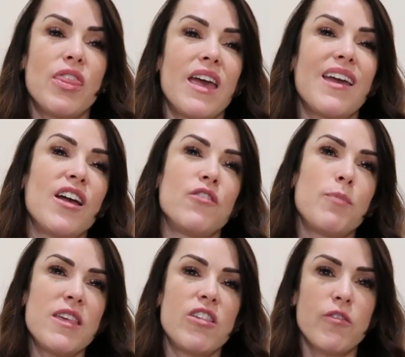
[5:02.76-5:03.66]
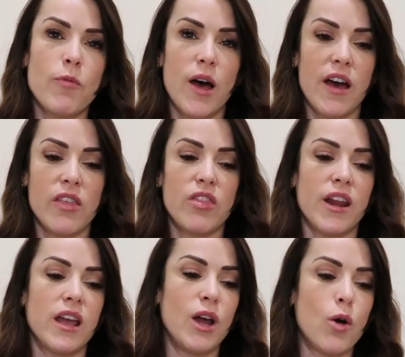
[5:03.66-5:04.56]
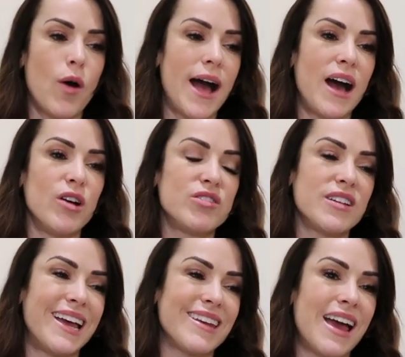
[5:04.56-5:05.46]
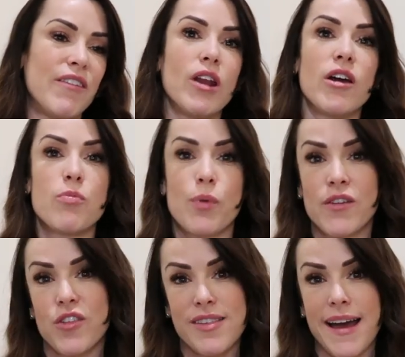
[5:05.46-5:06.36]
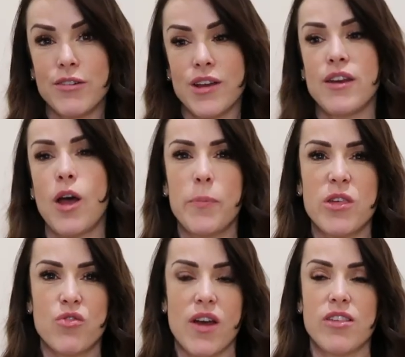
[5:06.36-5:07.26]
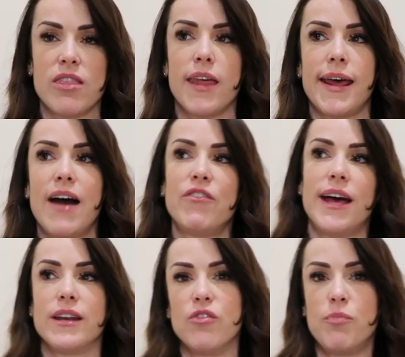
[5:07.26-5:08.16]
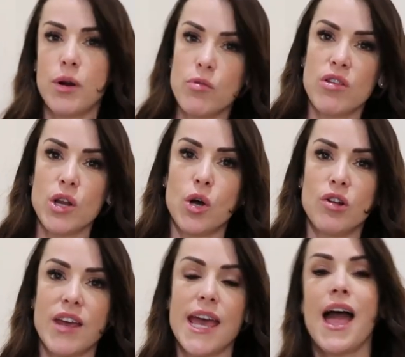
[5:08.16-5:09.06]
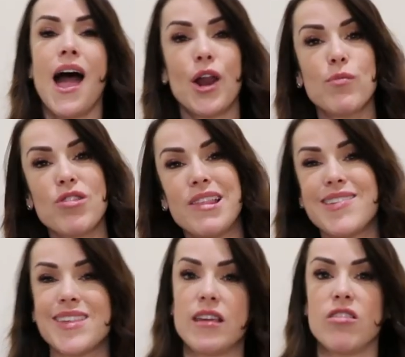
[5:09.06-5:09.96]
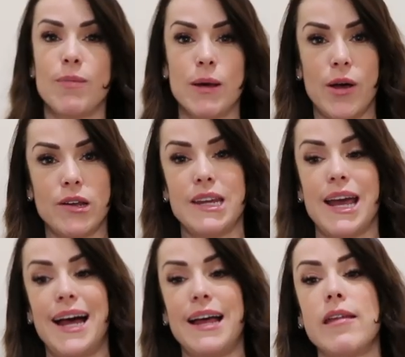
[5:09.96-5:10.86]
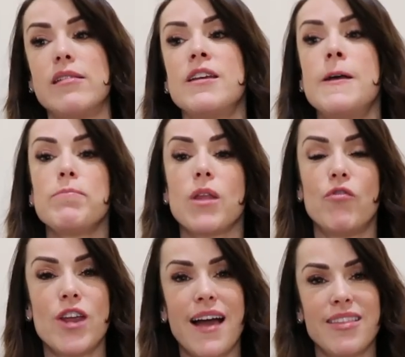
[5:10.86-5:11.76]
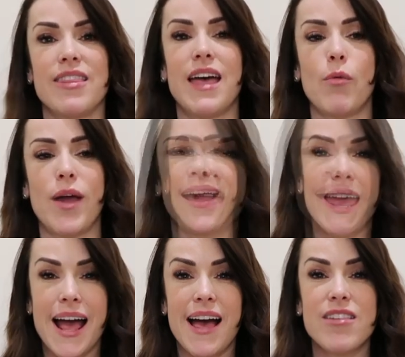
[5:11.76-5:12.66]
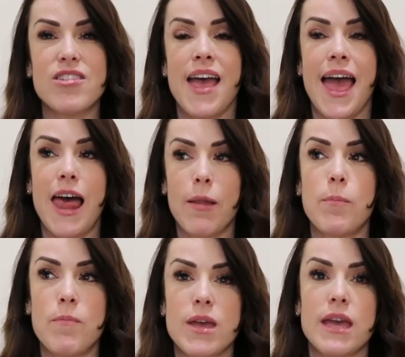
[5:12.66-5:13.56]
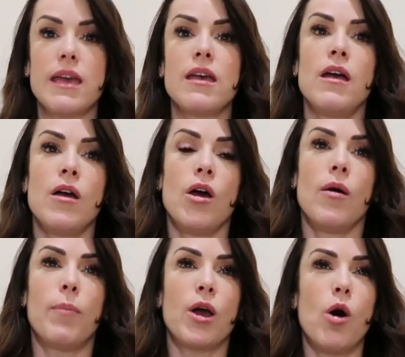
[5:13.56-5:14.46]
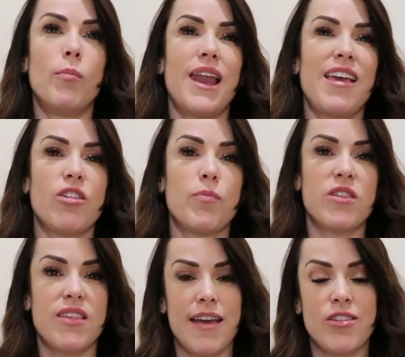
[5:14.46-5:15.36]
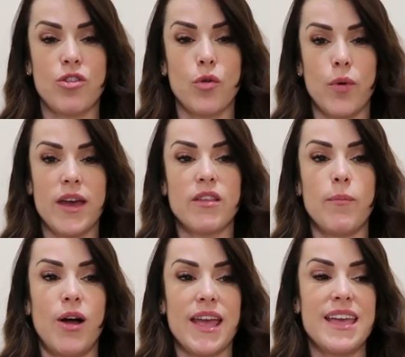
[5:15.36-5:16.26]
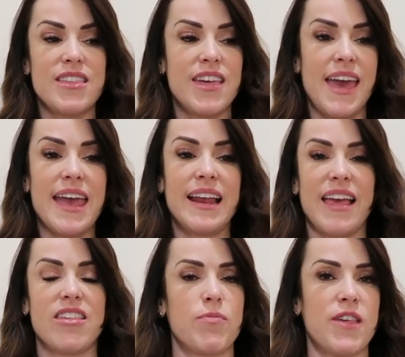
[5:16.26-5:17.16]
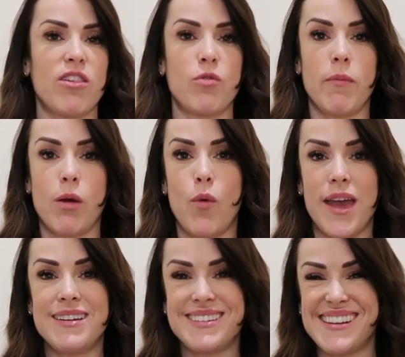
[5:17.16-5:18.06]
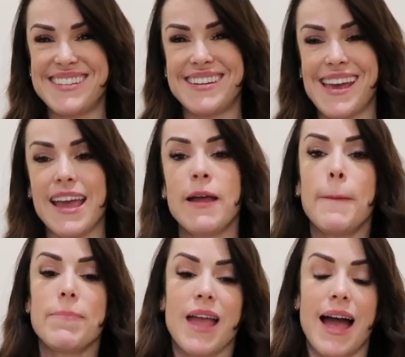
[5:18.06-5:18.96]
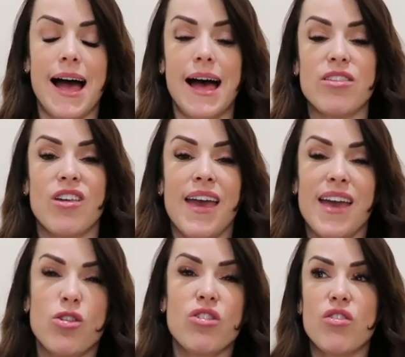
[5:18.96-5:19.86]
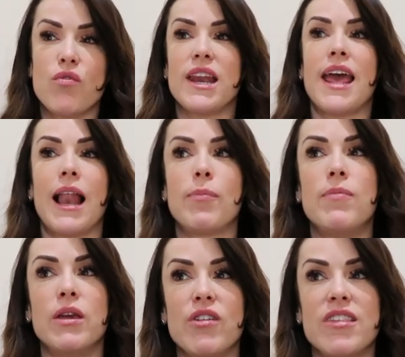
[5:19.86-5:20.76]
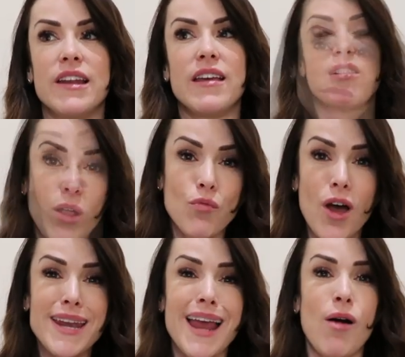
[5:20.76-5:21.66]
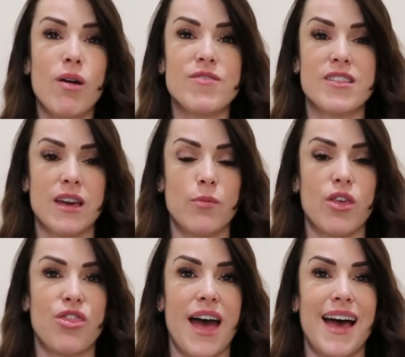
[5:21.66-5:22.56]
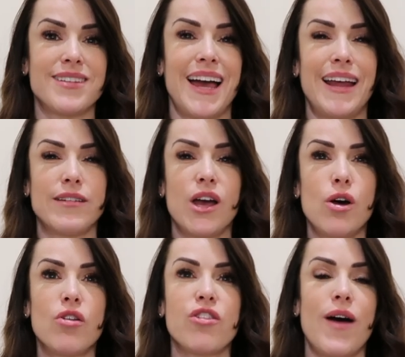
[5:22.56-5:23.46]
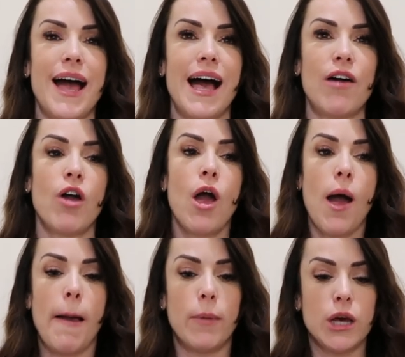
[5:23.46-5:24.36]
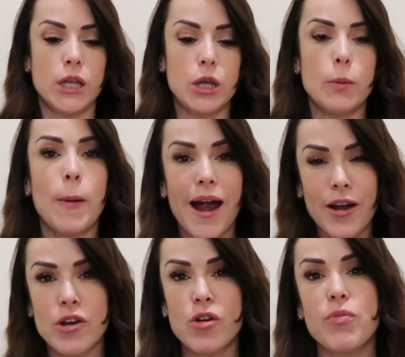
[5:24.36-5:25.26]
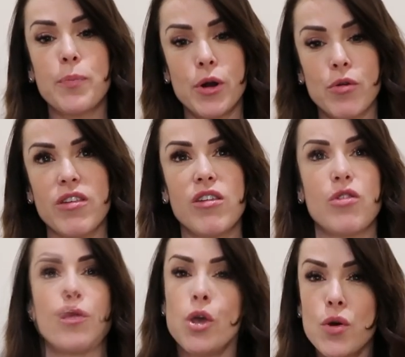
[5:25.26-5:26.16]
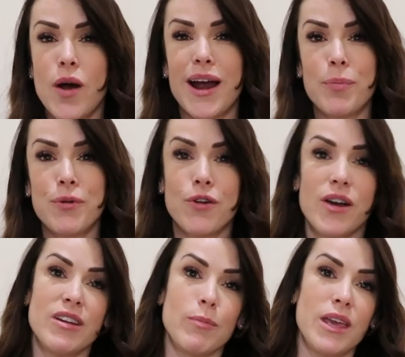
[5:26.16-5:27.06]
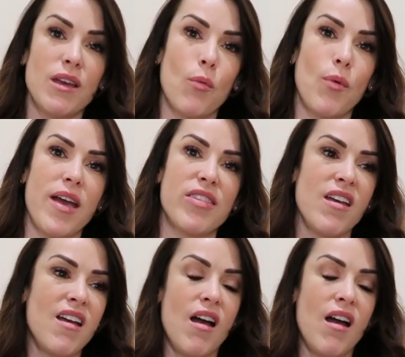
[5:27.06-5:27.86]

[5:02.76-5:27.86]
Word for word: the kind of peace of mind that I can go out and have a nice breakfast out and not be stressing that I haven't had enough protein all day. And I'm just listening to my body and reacting that way. It has helped me become less obsessed with my intake, less obsessed with my weight day to day and it just has really helped me recently. Right now I'm sticking with that and I also have my new partners, Prozis, who are providing me with